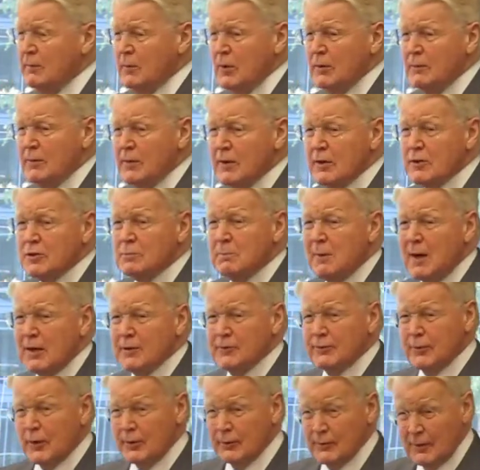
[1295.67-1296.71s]
with a
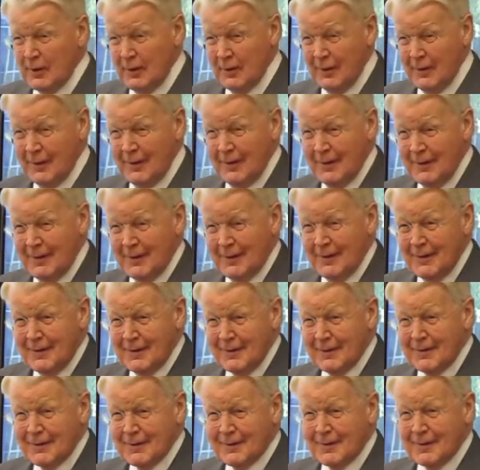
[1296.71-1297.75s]
smartphone
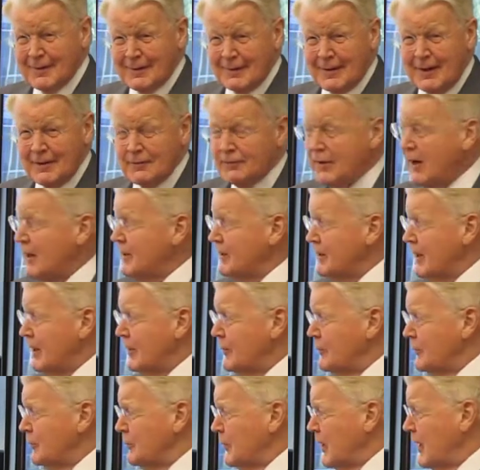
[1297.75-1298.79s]
can find
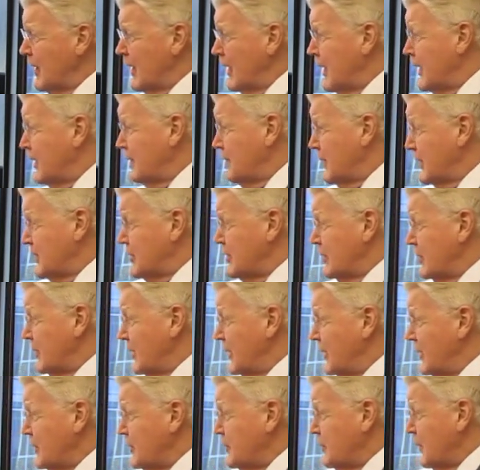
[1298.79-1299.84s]
out where any vessel
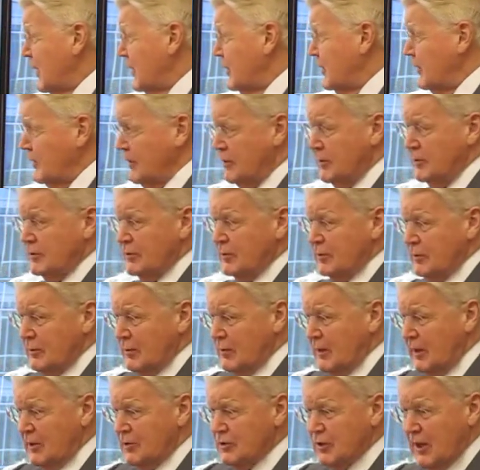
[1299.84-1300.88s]
is, whether it's
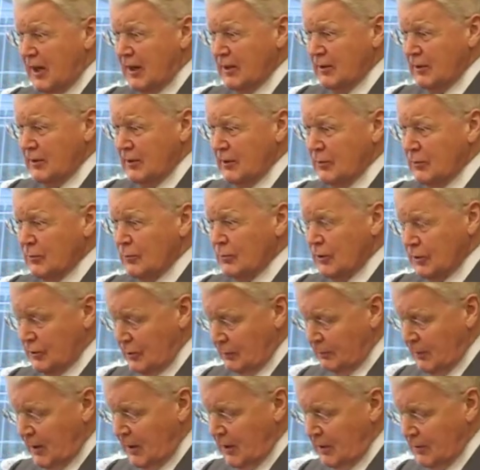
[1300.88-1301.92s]
inside the
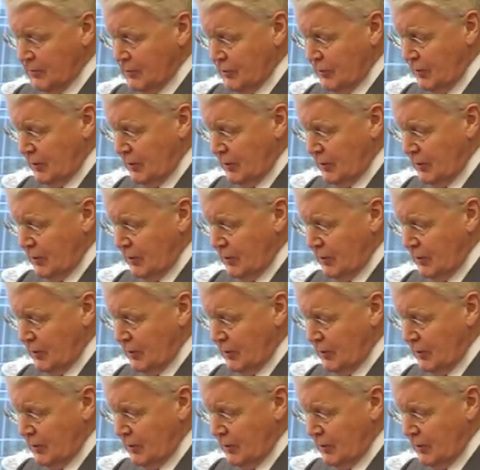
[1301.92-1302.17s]
200 miles